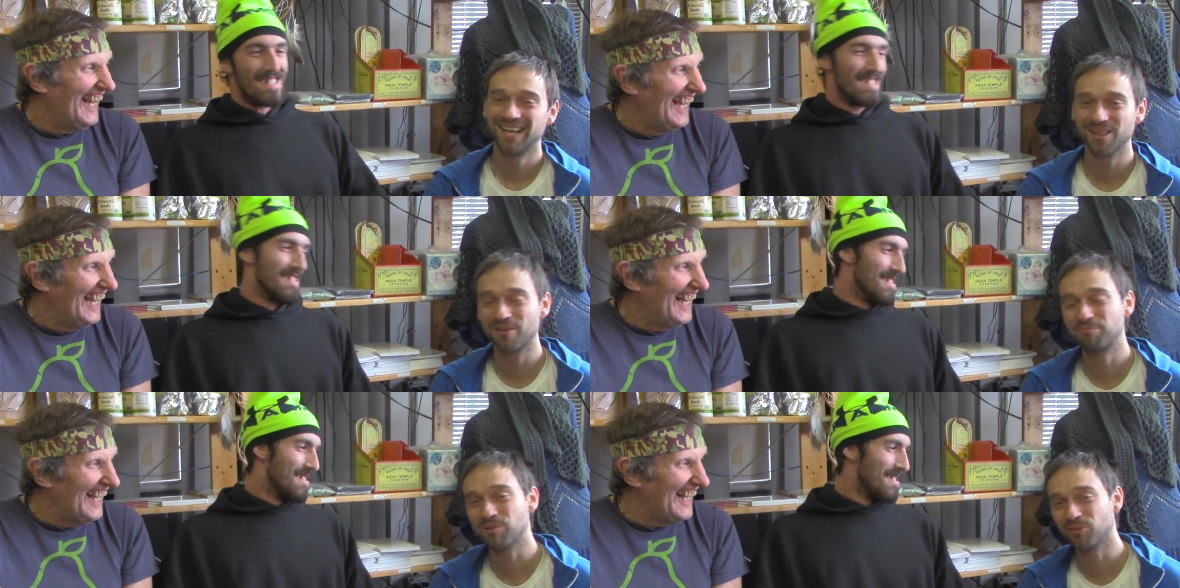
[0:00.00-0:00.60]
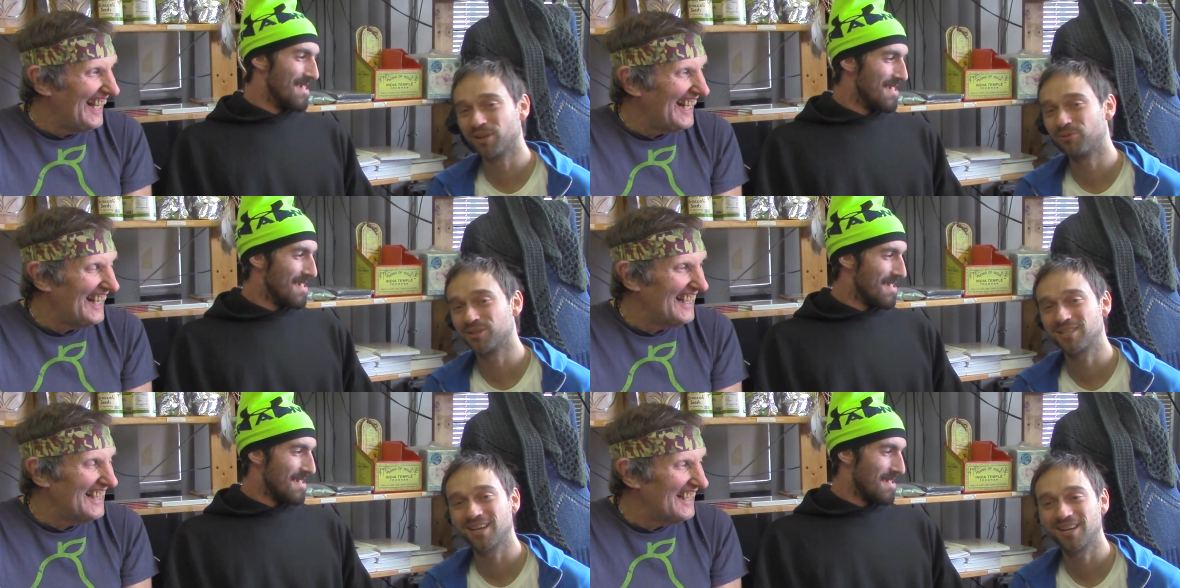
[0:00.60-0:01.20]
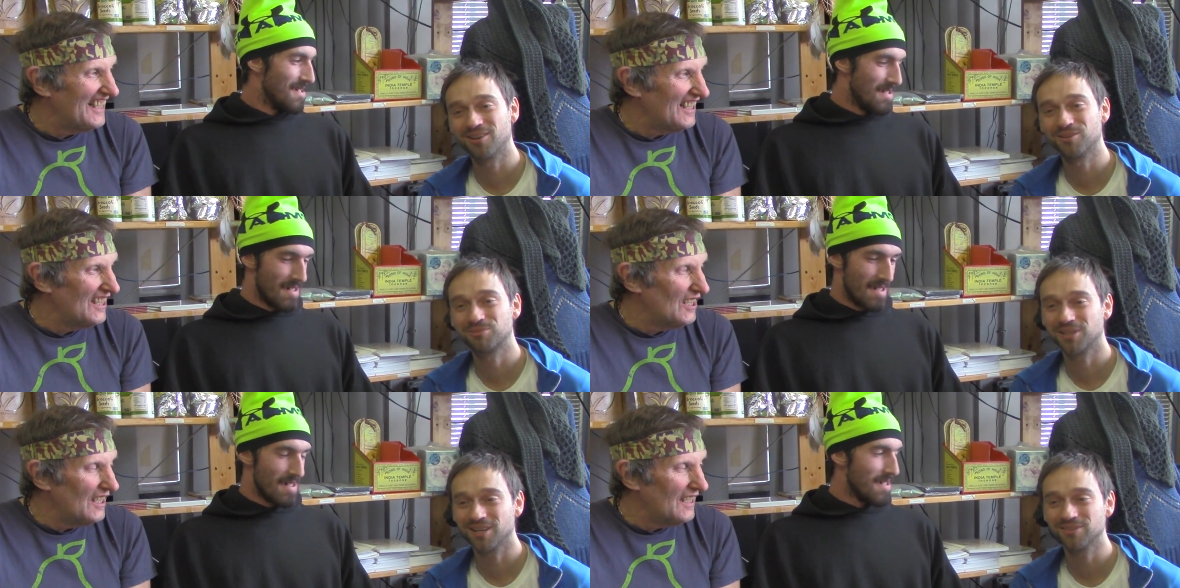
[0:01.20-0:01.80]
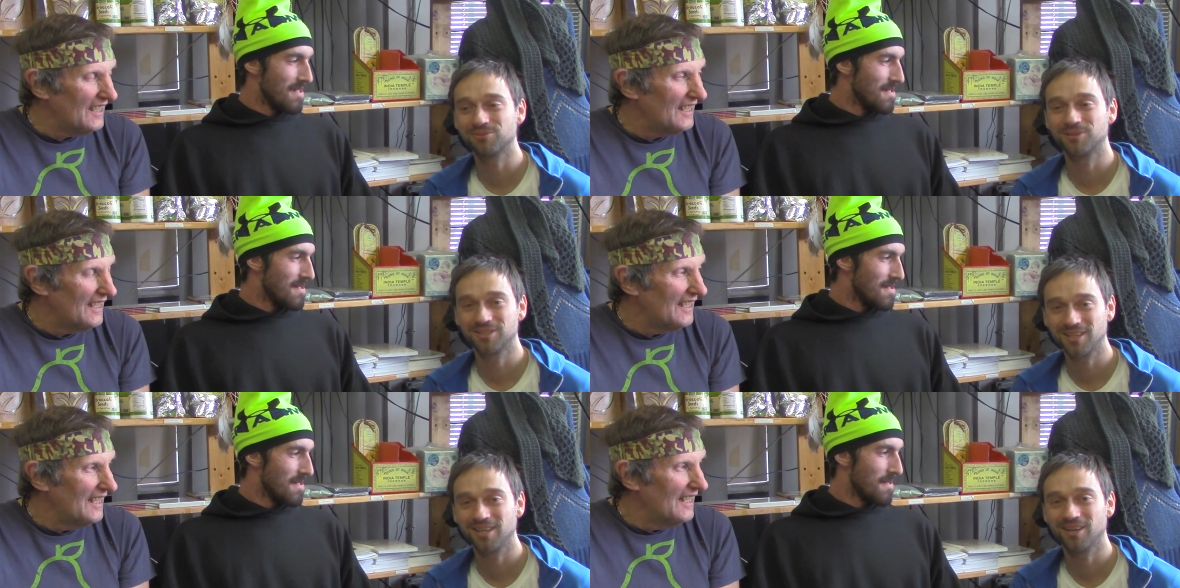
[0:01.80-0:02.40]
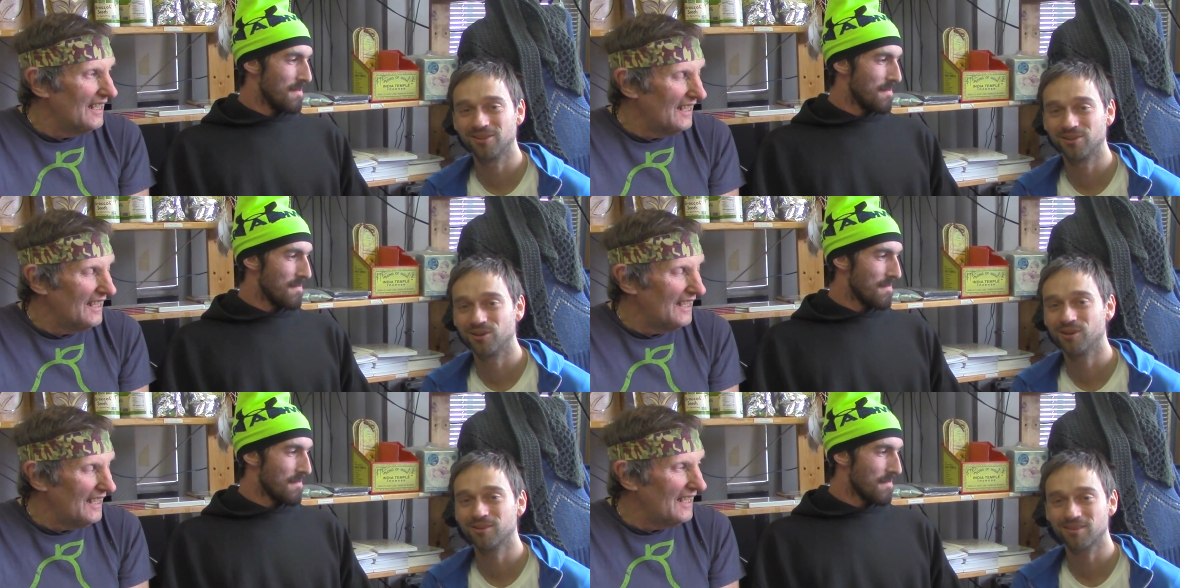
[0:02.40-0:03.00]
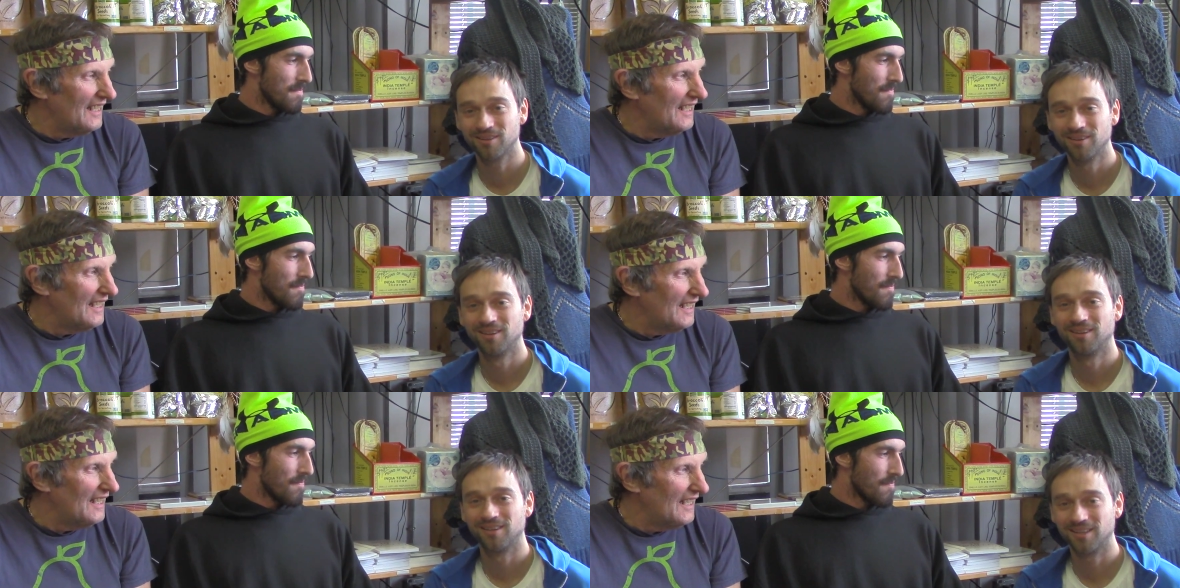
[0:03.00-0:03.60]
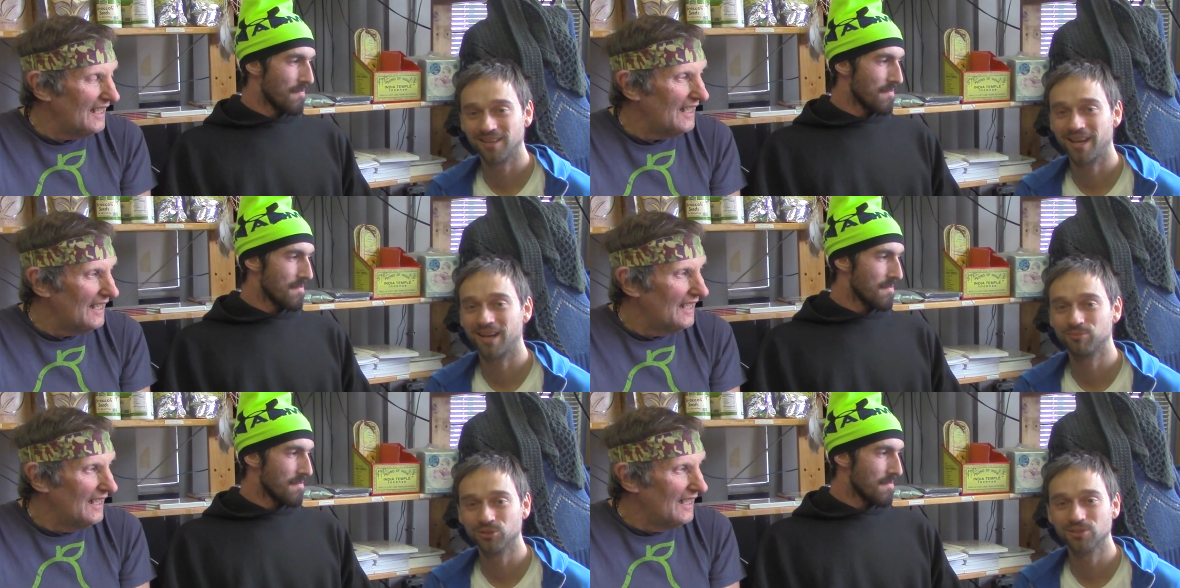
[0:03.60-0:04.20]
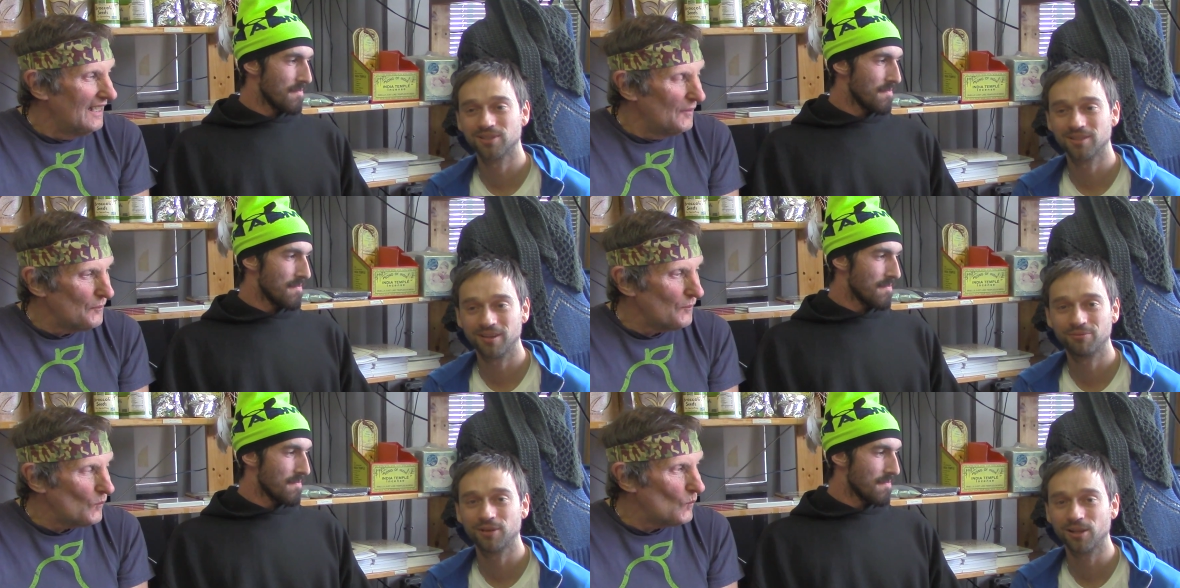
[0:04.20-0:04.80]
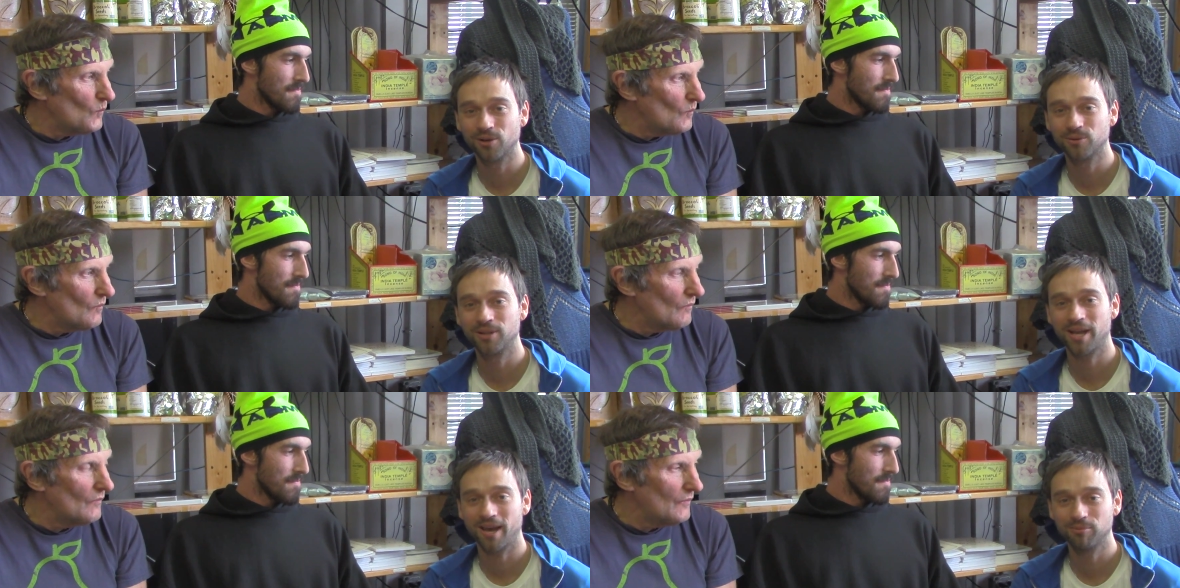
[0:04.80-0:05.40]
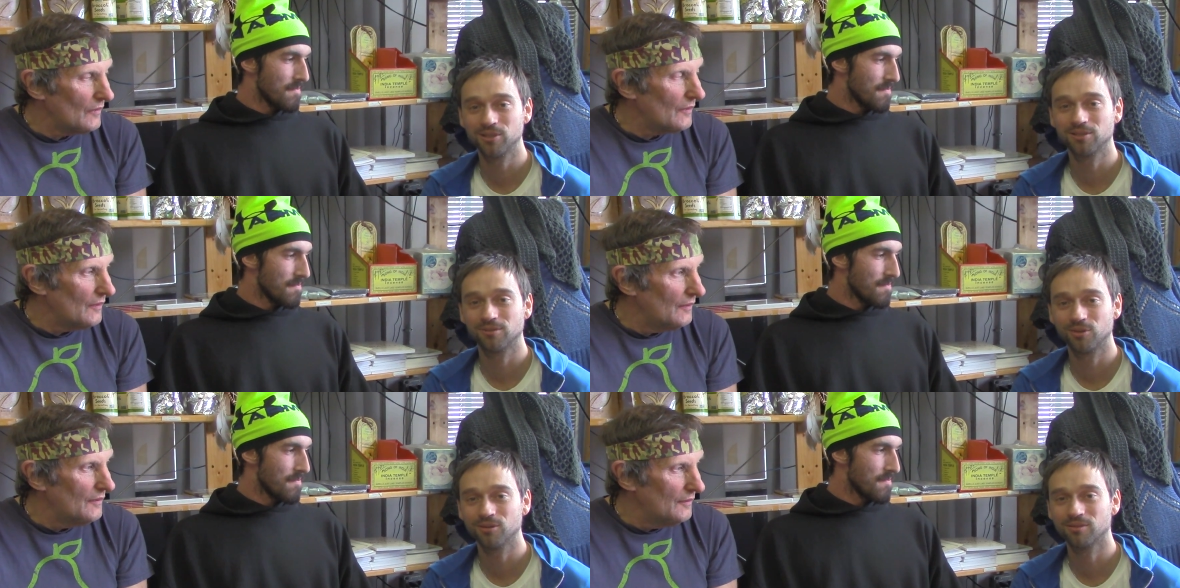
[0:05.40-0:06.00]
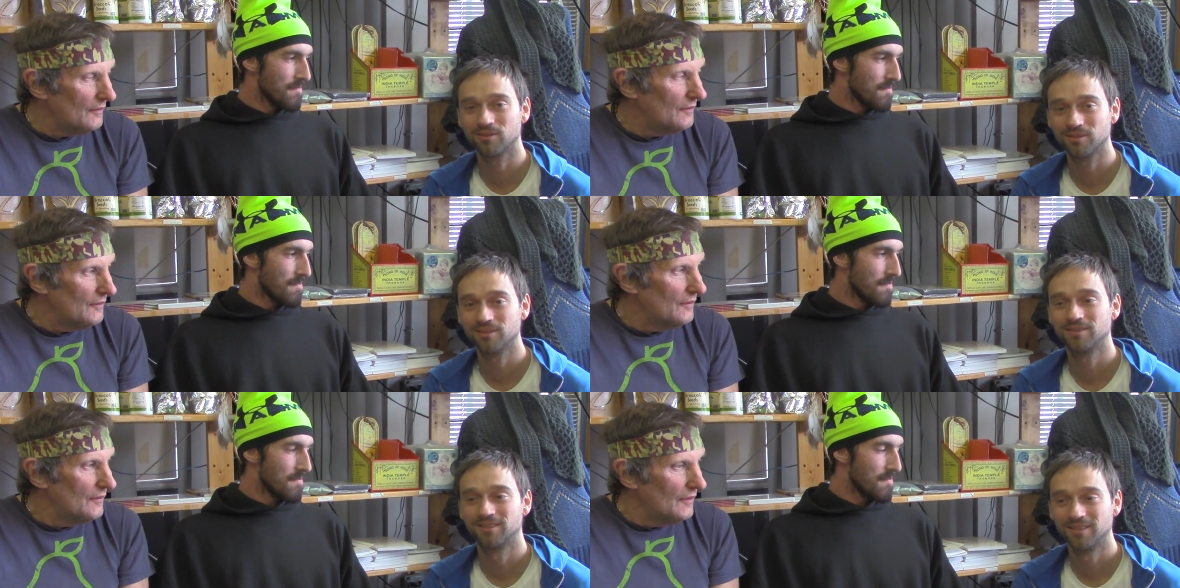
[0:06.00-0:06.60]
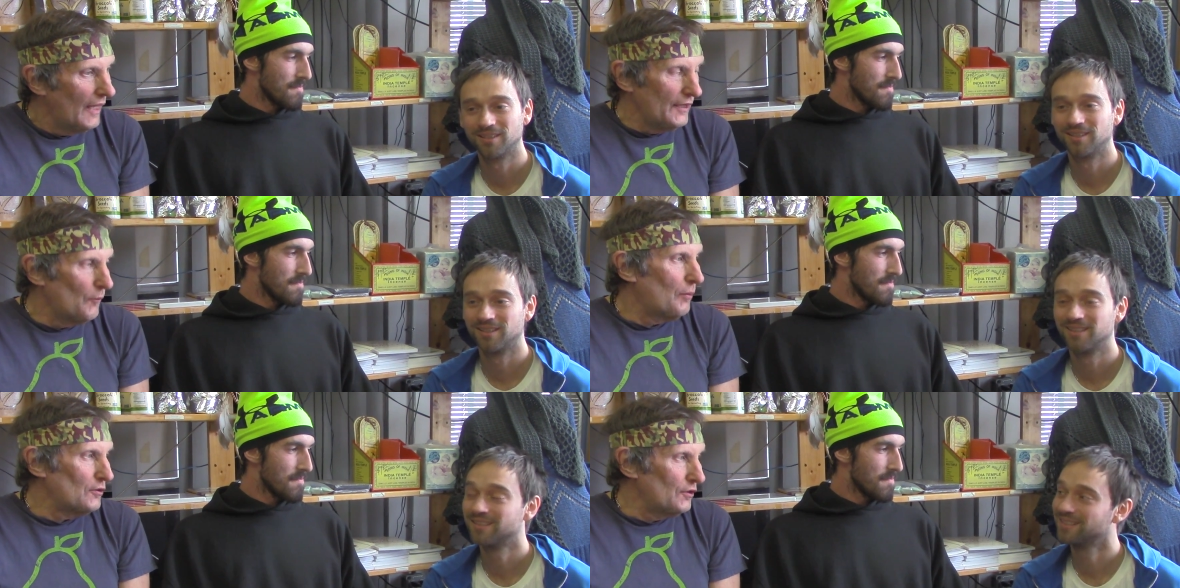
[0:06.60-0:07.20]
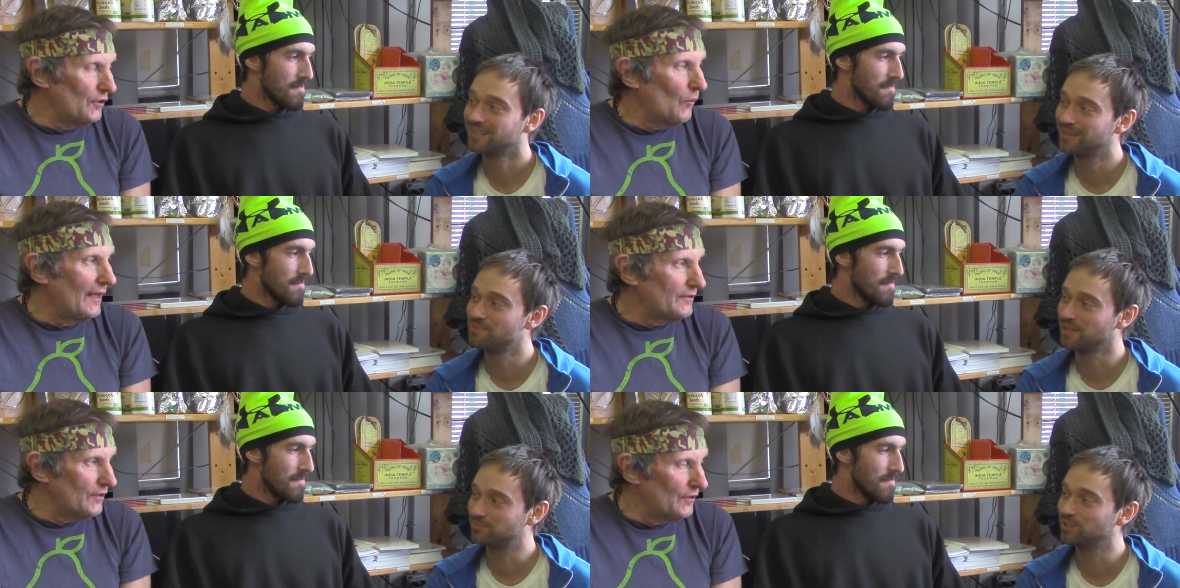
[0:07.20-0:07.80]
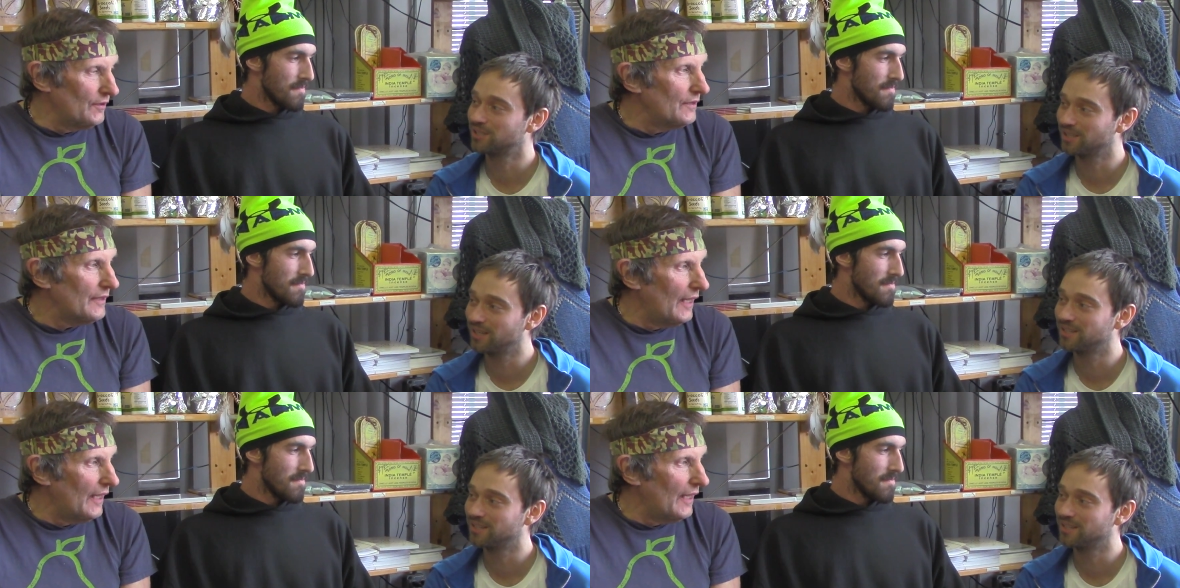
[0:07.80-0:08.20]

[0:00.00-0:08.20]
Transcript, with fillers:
Speaker 1: love people that want to take care of themselves, and want to take care of their earth, and the animals, and the fellow inhabitants of earth. And, and you're pushing your way too. yeah, yeah,